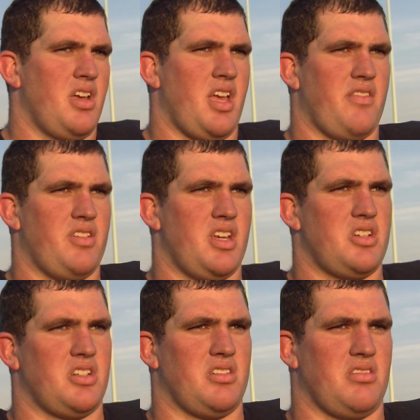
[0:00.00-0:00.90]

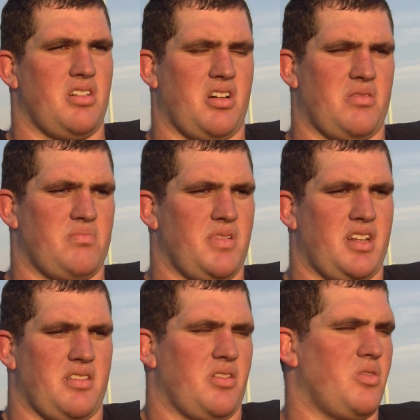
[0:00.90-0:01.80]
aviation,
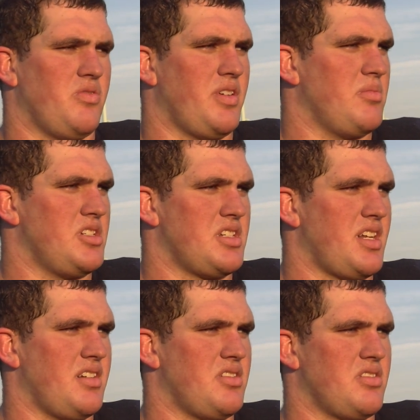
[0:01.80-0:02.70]
and the whole family just
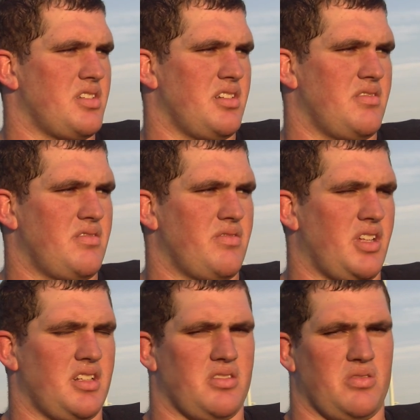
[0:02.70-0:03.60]
had an interest in
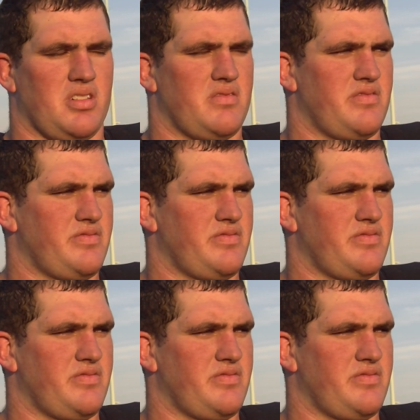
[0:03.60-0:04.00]
flying the whole life.